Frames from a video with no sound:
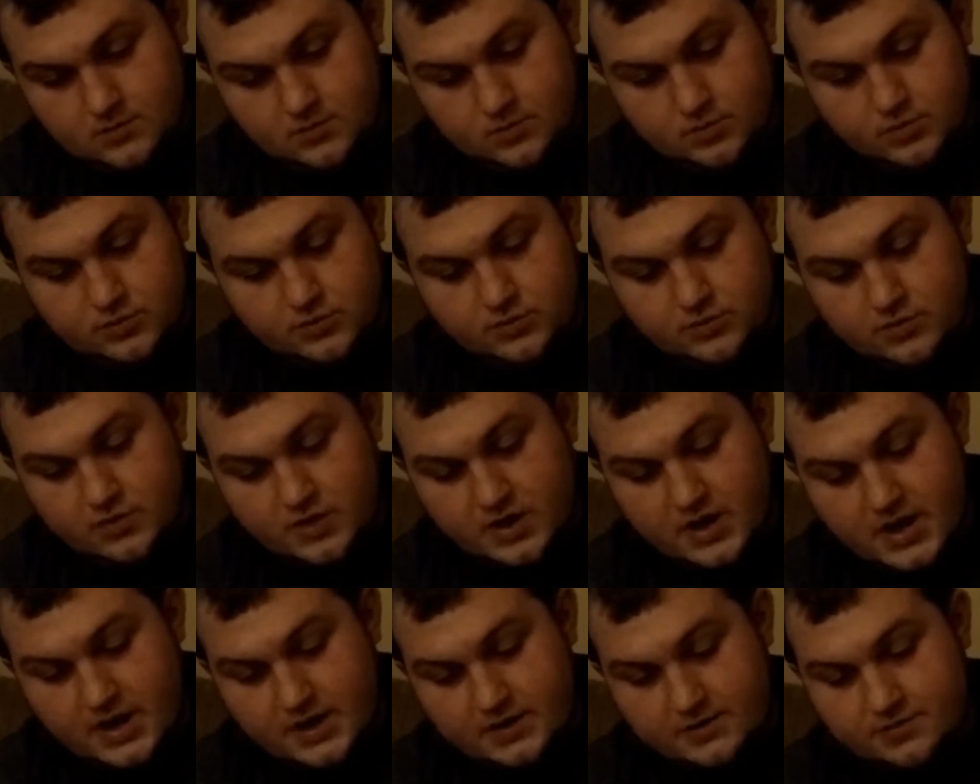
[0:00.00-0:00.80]

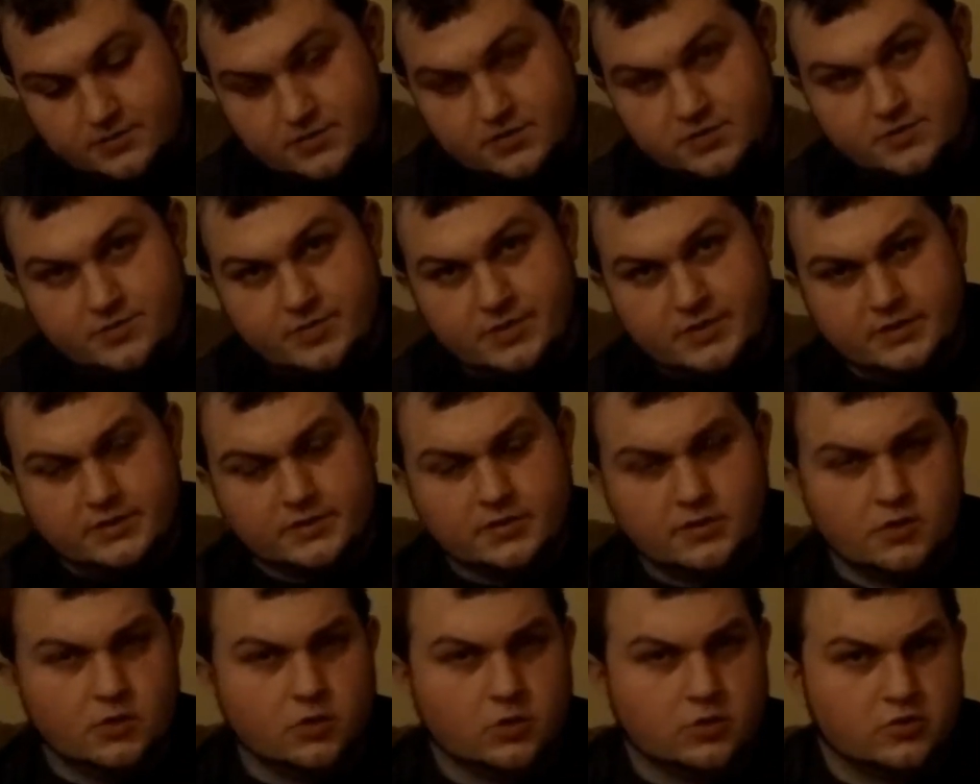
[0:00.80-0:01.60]
bluegrass, which is
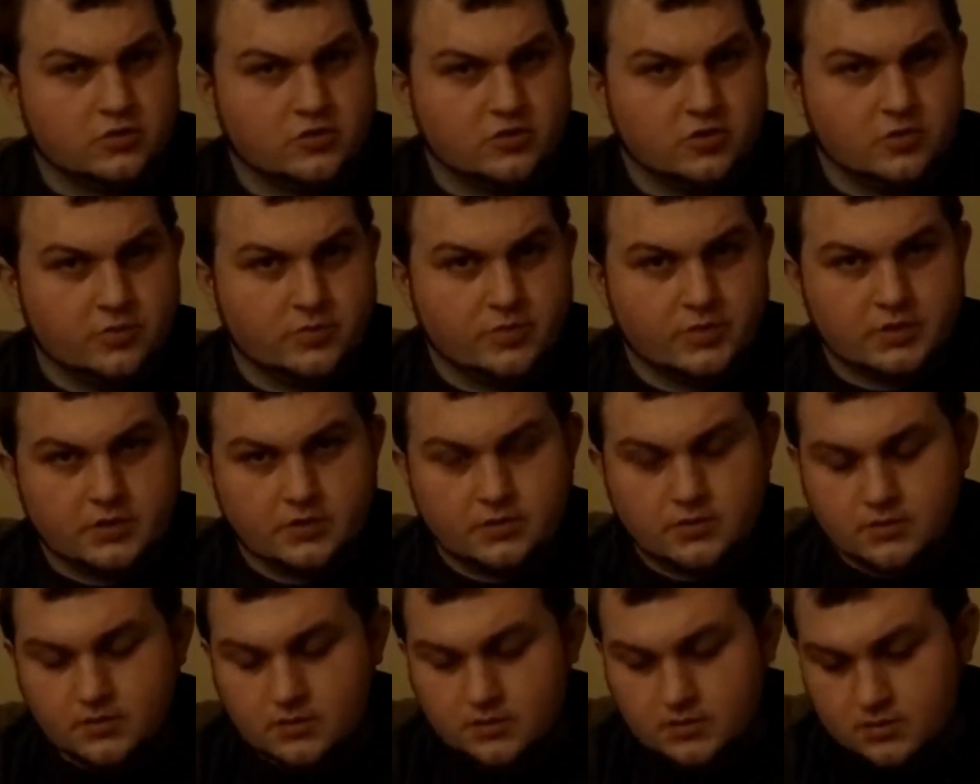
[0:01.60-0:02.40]
basically Okeechobee.
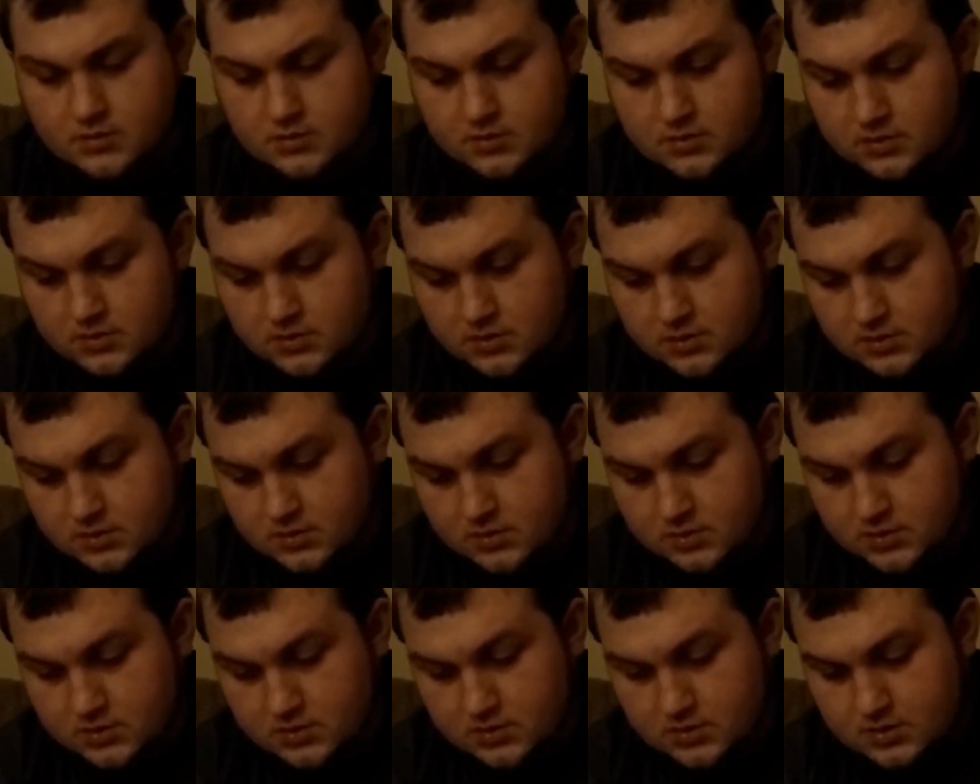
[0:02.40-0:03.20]

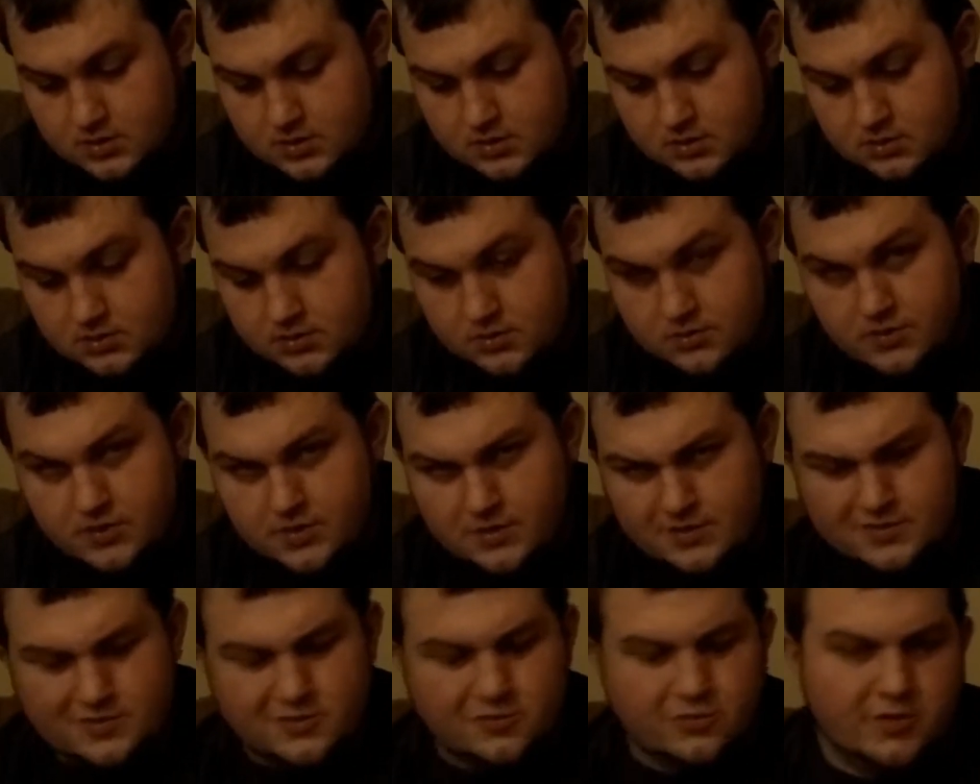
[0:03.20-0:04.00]

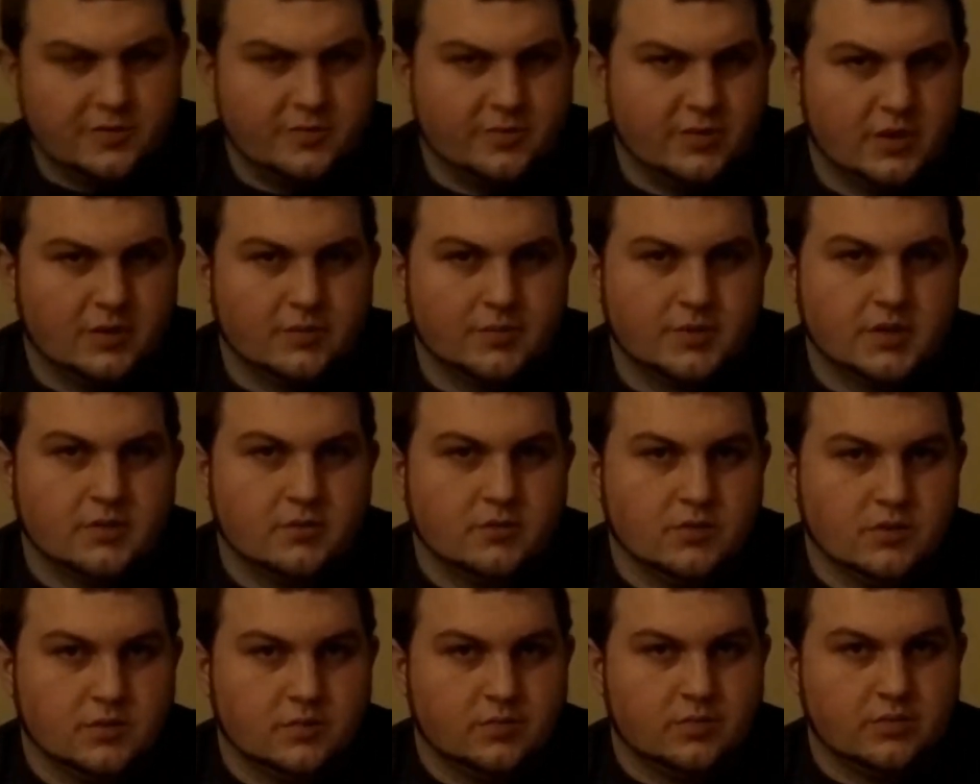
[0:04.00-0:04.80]
It's green pumpkin
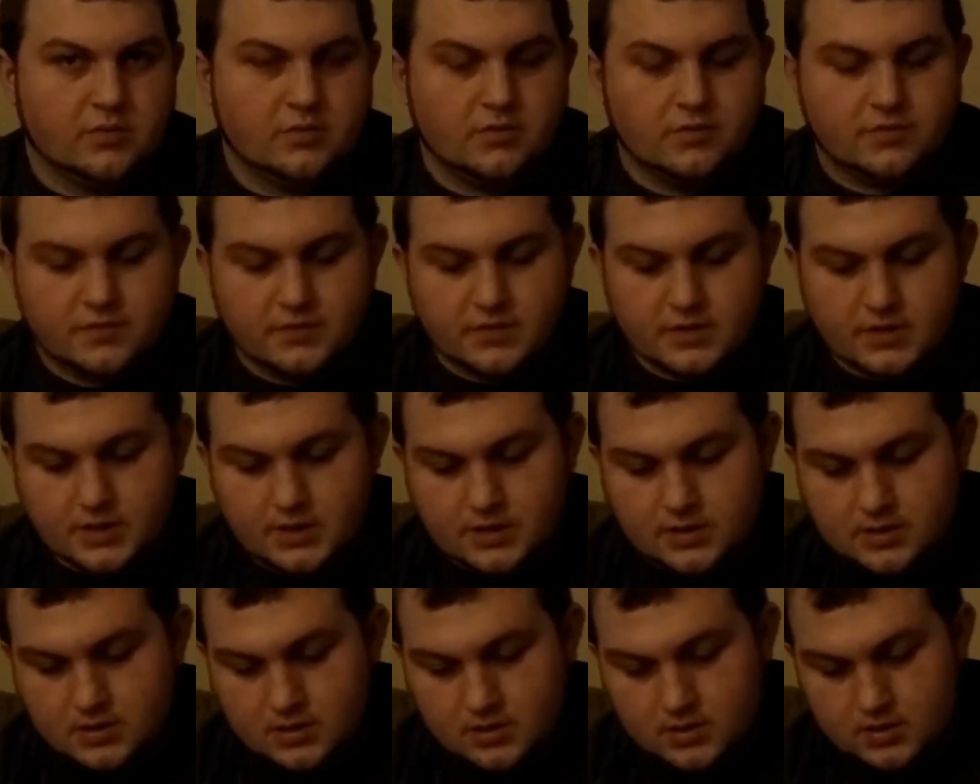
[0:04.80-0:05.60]
with blue
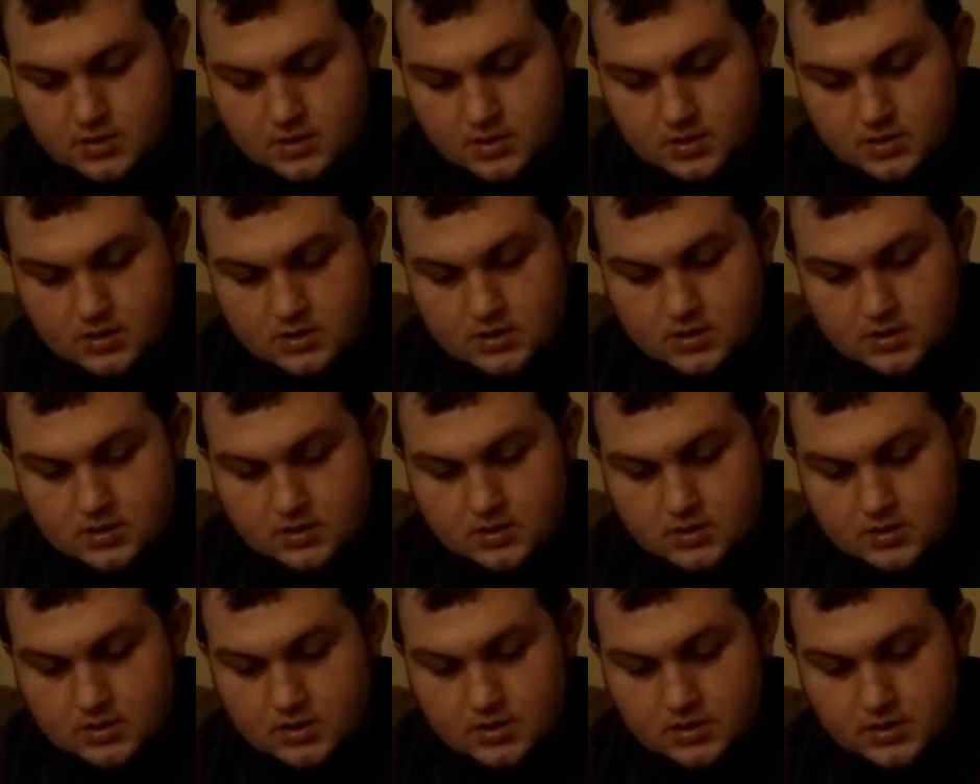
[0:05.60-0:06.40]
flake.
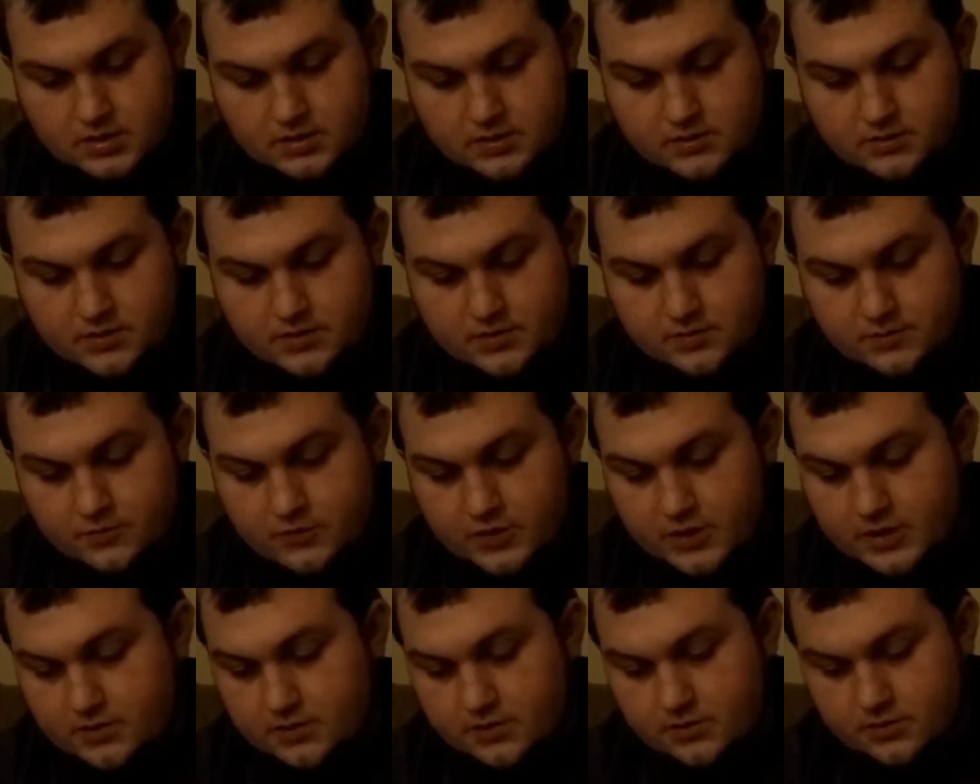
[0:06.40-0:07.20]

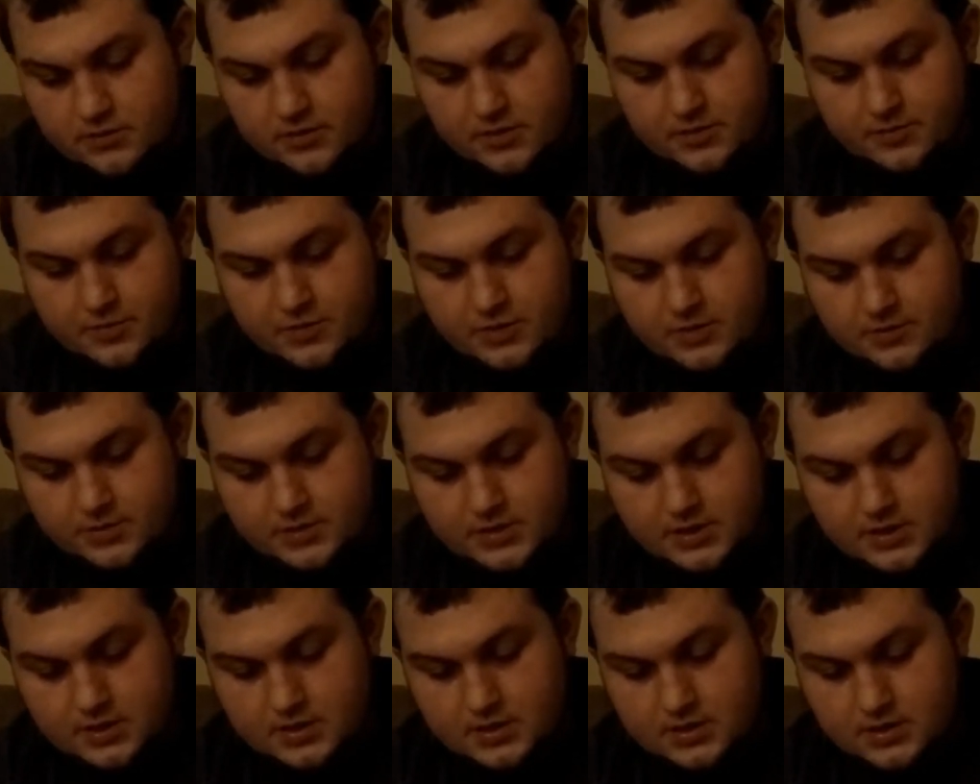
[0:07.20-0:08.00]
Regular green
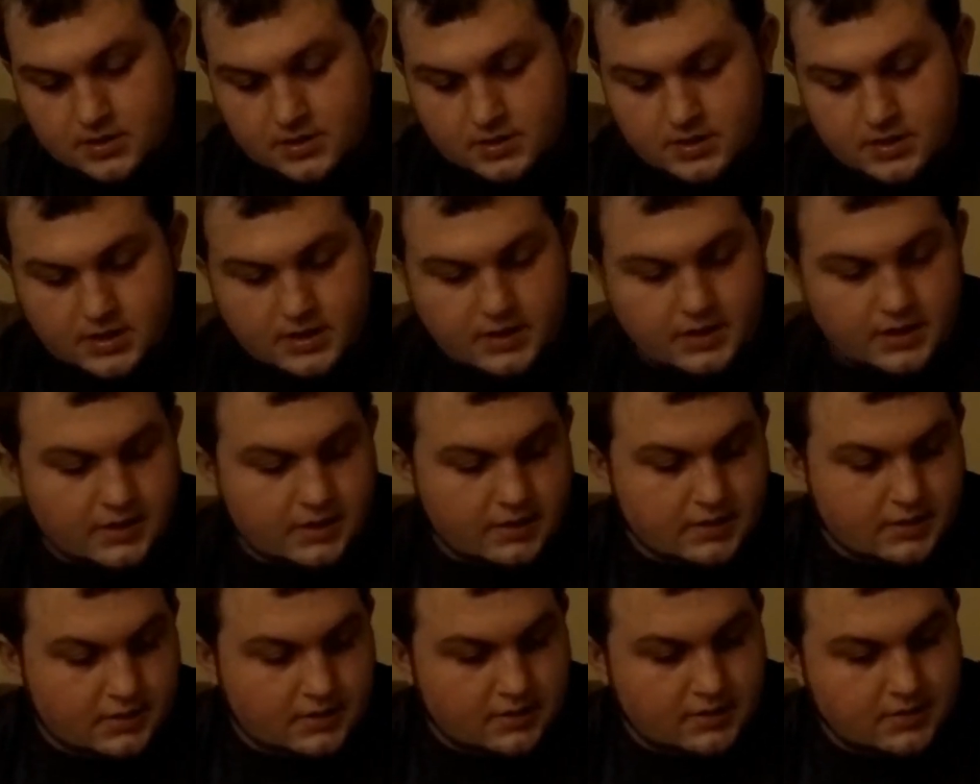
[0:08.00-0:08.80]
pumpkin, and then I
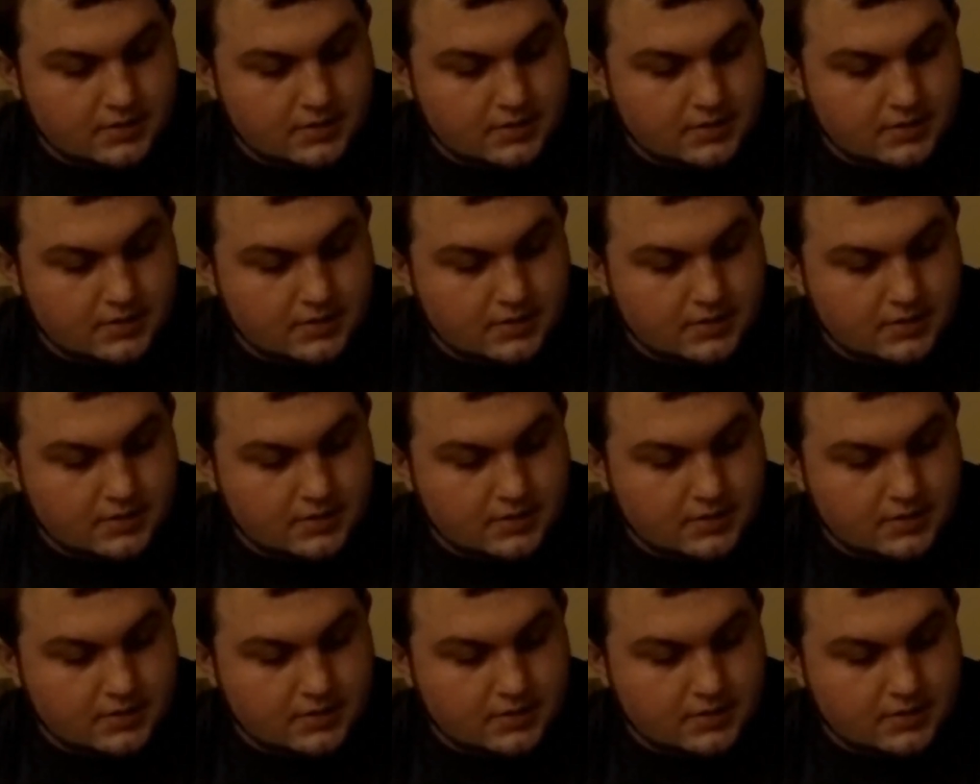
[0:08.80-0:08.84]
got